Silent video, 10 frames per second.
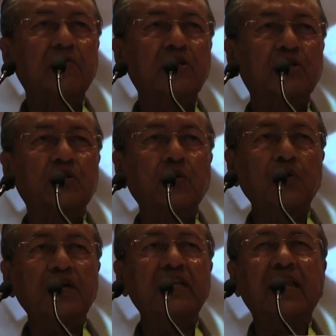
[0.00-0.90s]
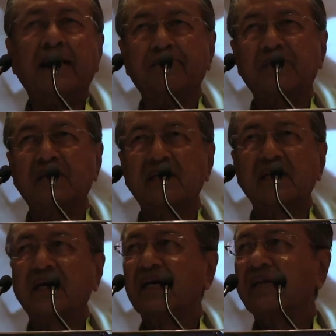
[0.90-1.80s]
they were so
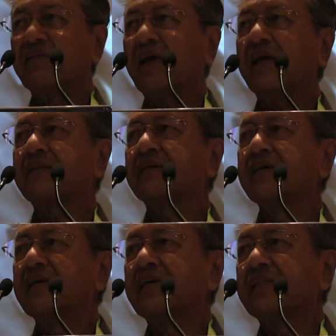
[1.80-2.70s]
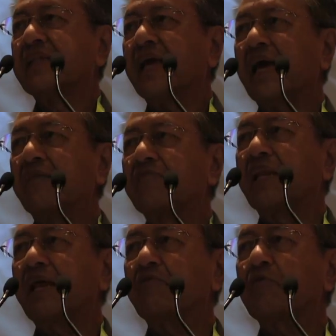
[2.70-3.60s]
inept that
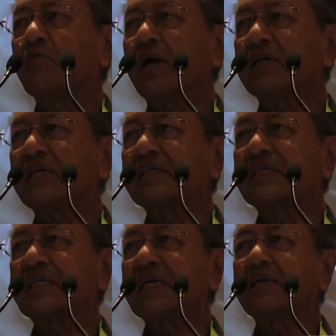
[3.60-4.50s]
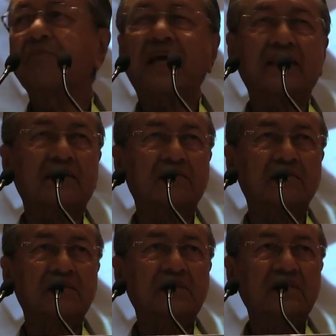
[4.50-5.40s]
they have never won a single
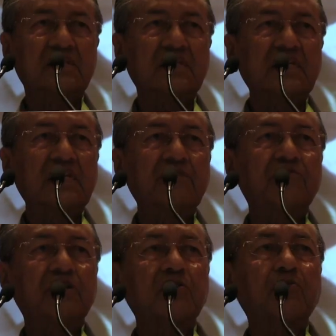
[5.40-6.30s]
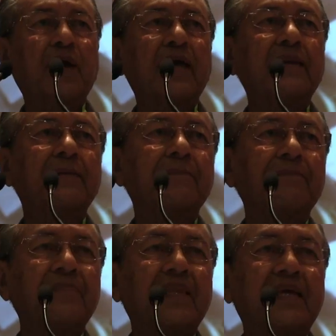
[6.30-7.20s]
battle, even
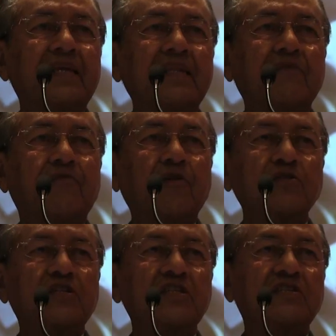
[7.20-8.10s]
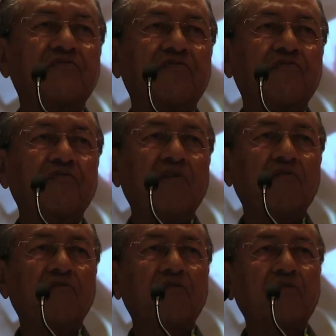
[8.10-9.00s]
when the forces
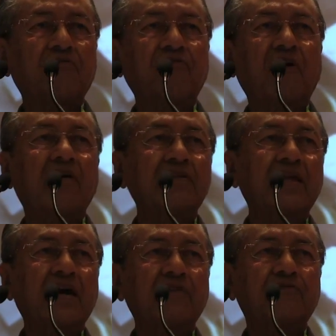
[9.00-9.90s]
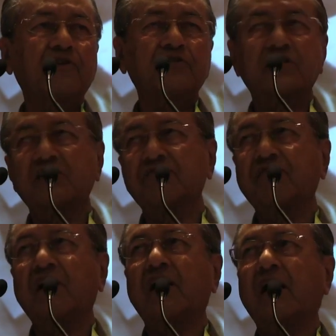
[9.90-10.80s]
their forces